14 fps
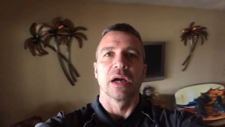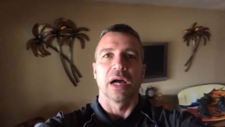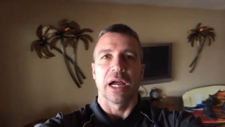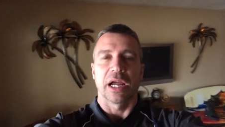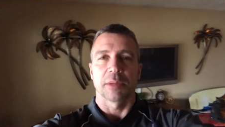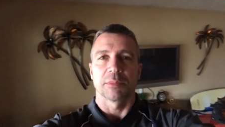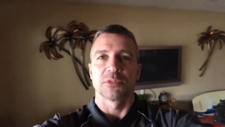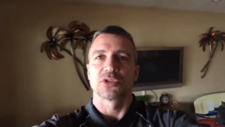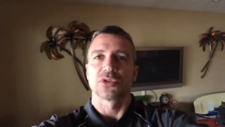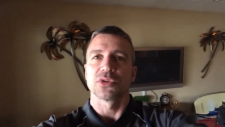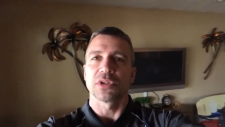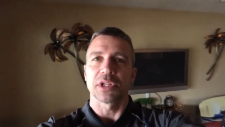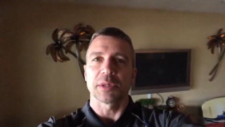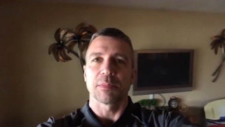I am
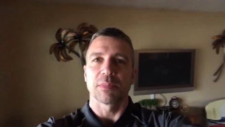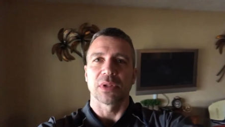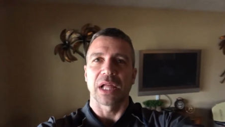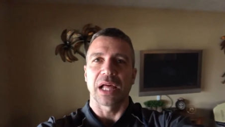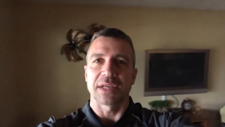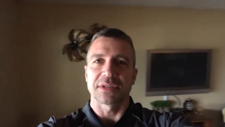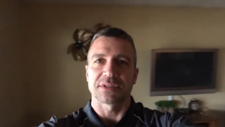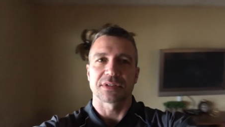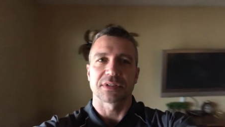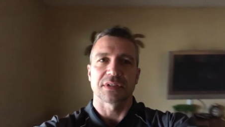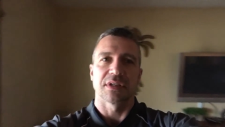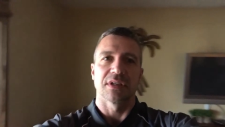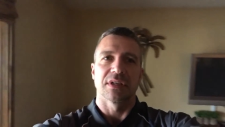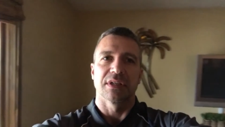truly blessed
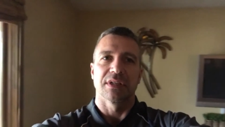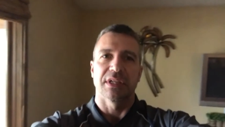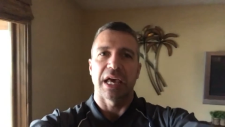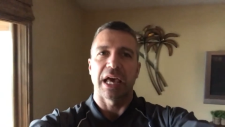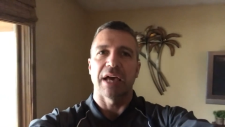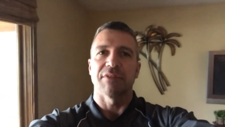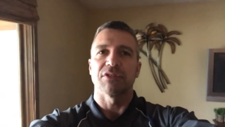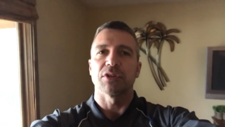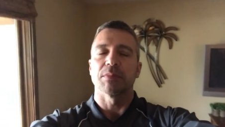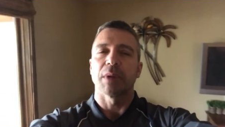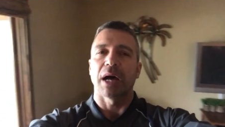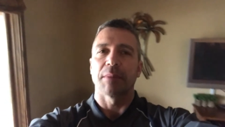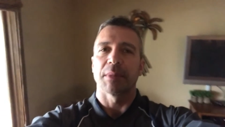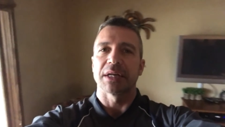to have you
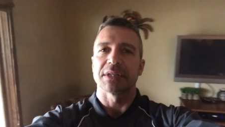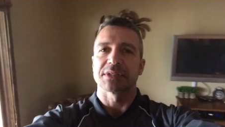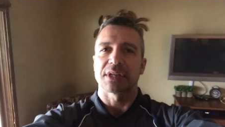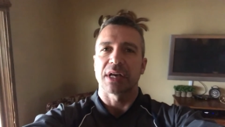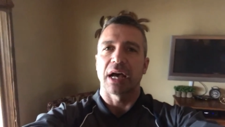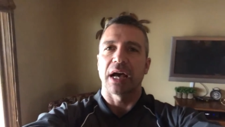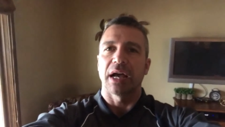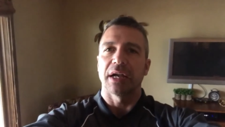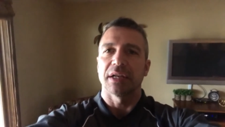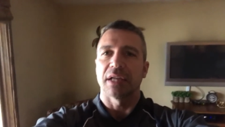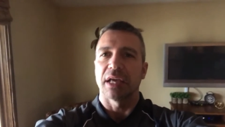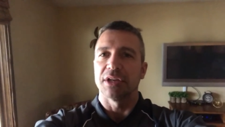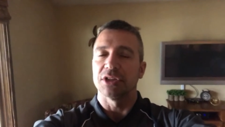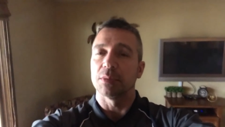by my
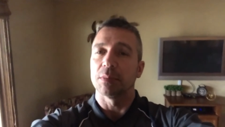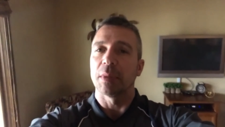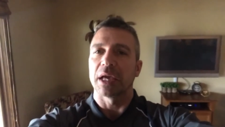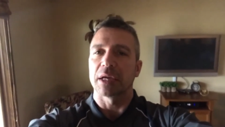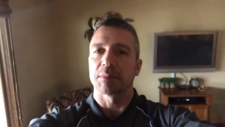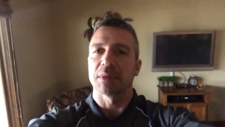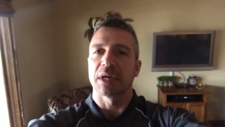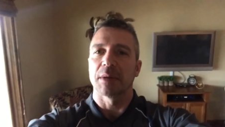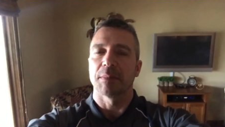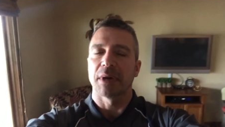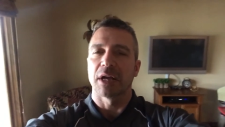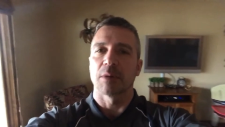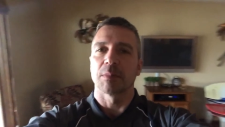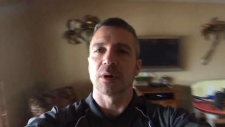side and you make me a
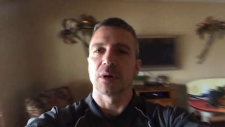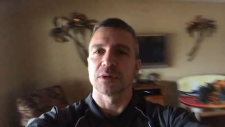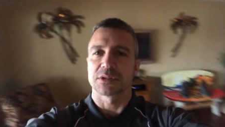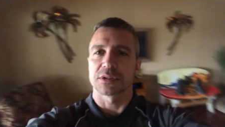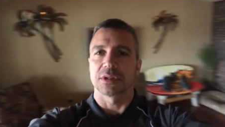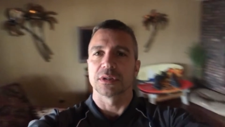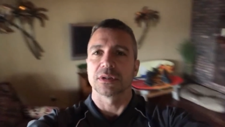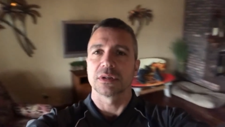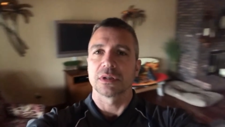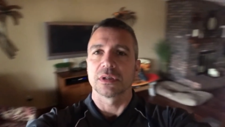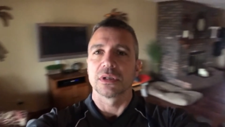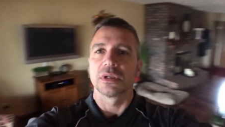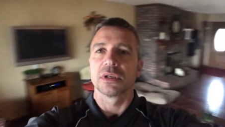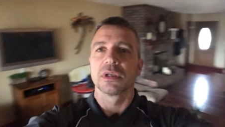better person.
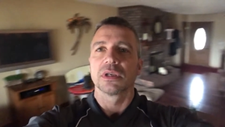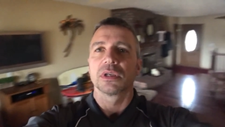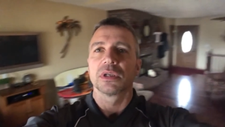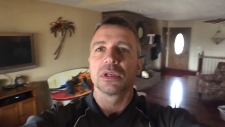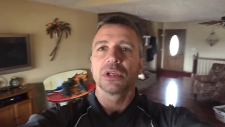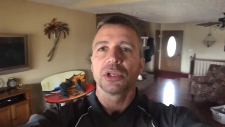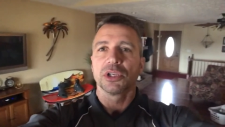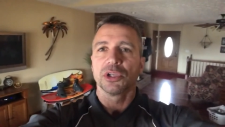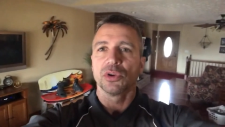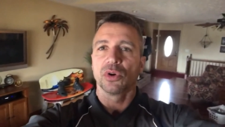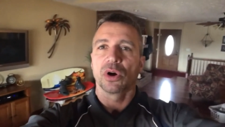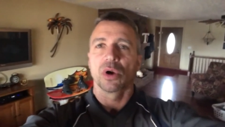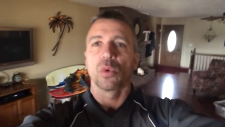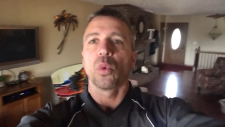
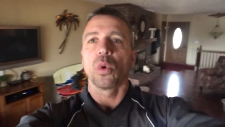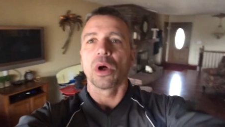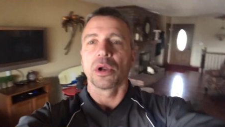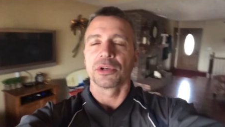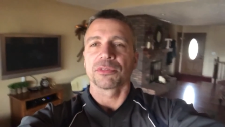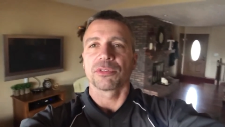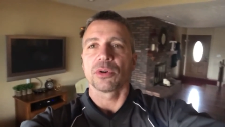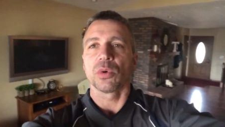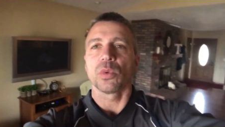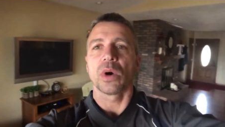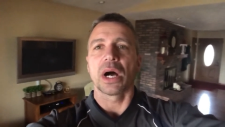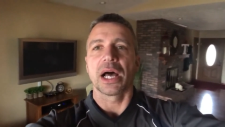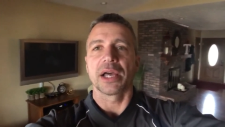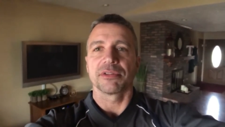You are a wonderful
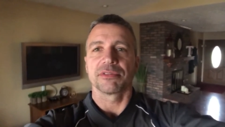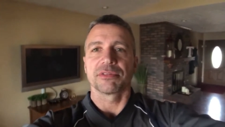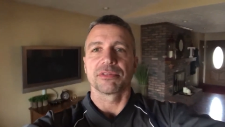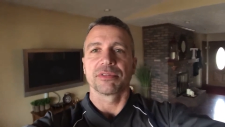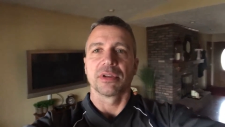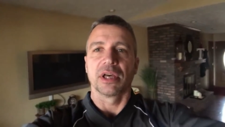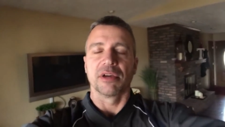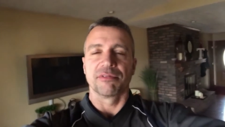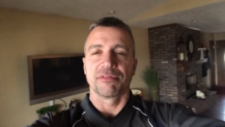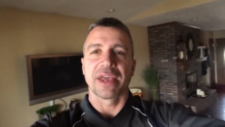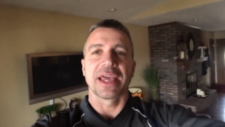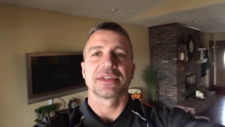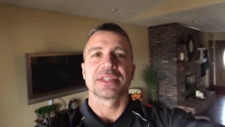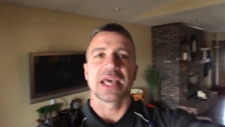wife, a
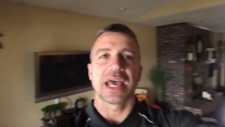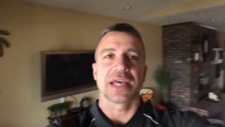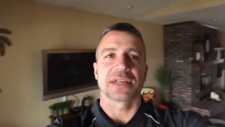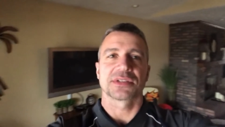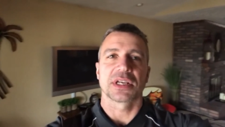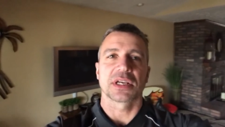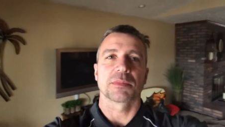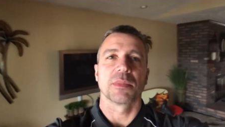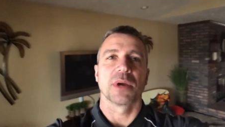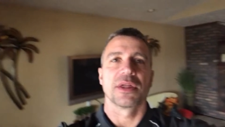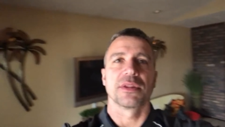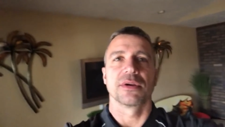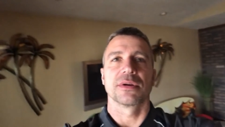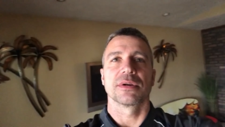fantastic
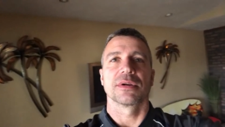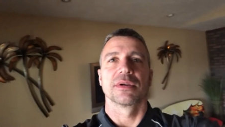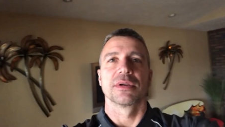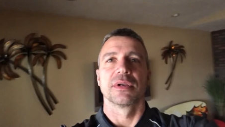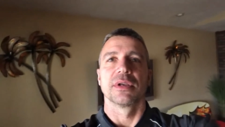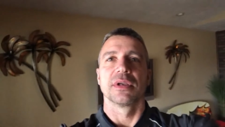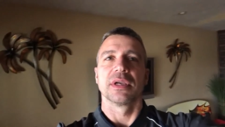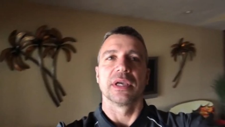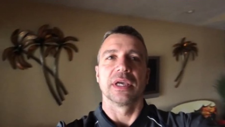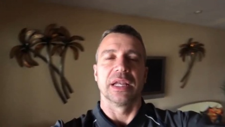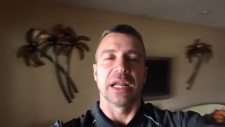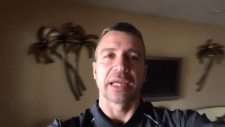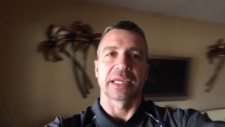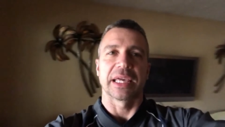mother,
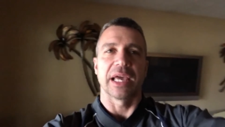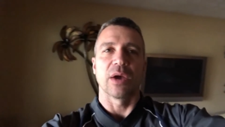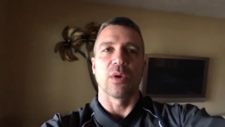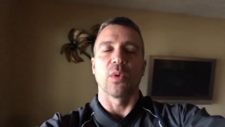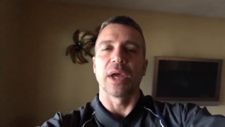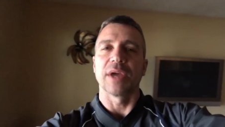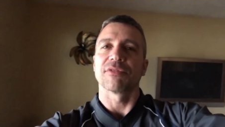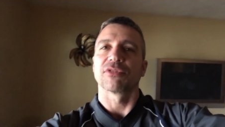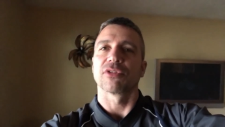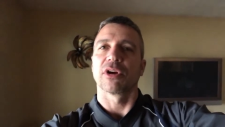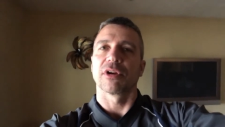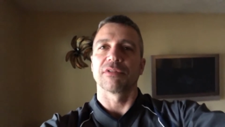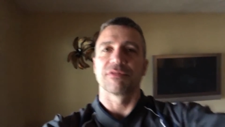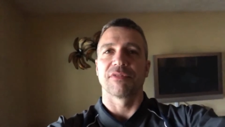and I can't wait for
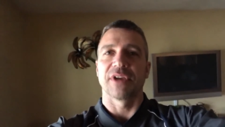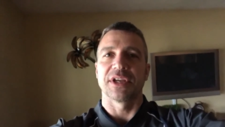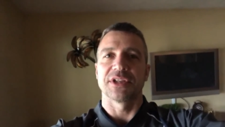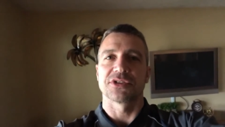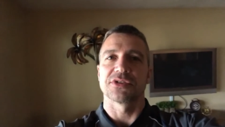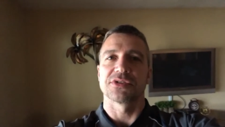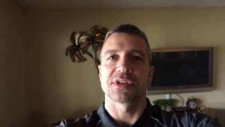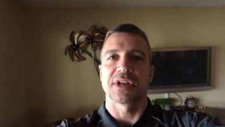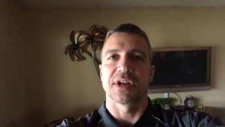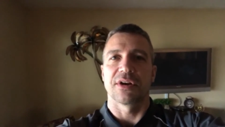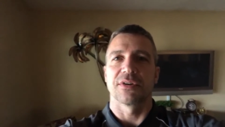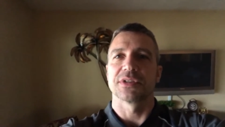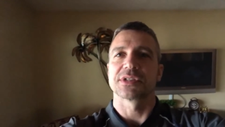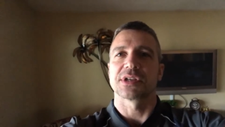our adventures in
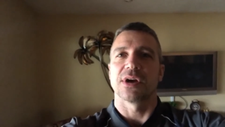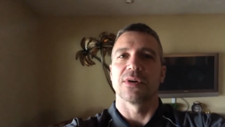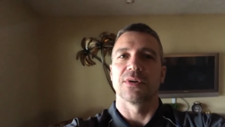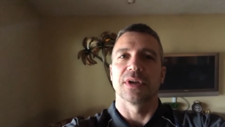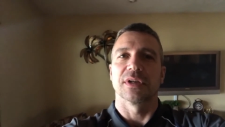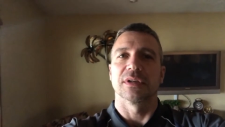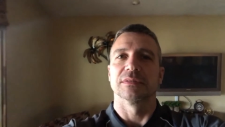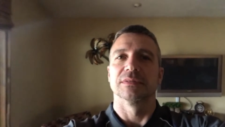Arizona.